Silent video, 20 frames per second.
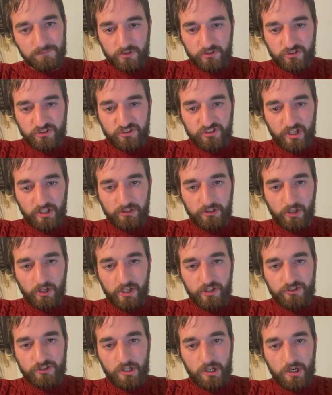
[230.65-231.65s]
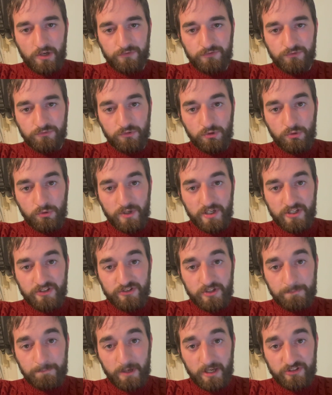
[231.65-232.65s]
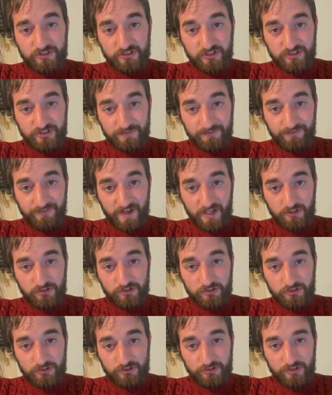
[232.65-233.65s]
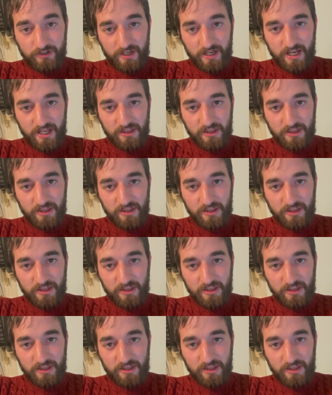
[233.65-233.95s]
Sunlight, after all, is the best disinfectant,